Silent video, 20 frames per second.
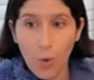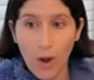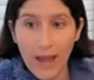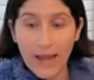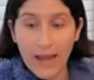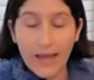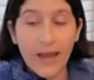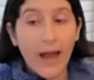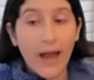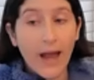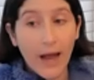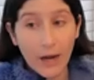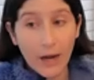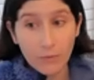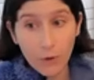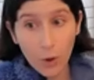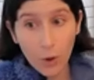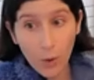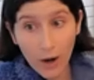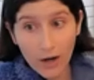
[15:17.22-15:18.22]
can
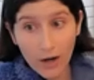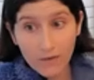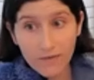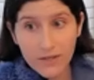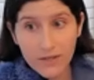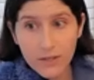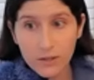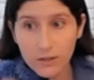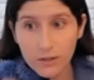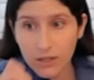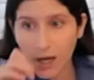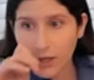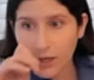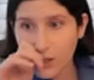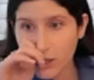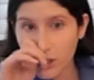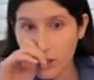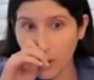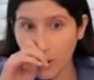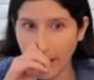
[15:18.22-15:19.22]
require physical
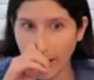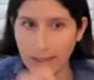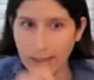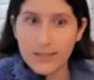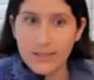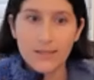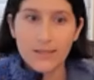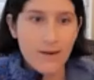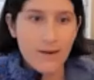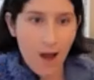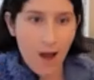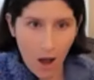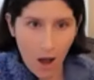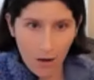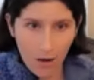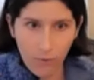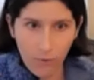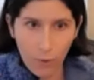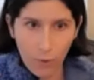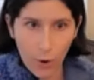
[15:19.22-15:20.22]
touch. So it is
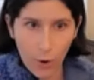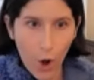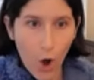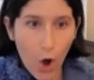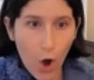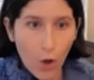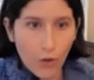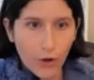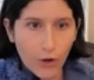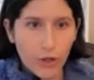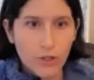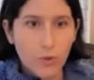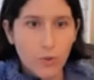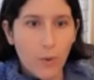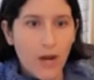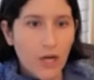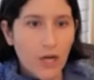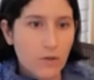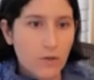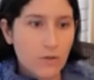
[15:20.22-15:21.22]
not for all. There is a
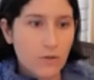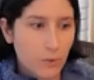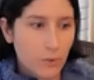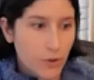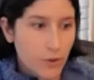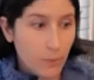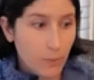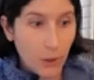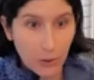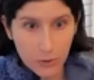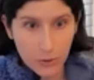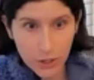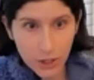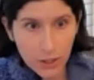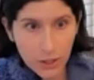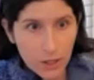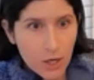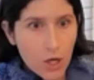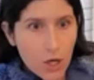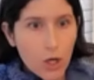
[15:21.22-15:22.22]
way to use it with a
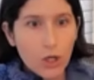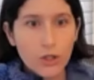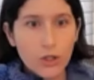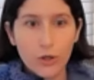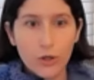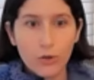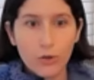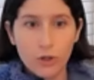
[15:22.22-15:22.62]
poster. So to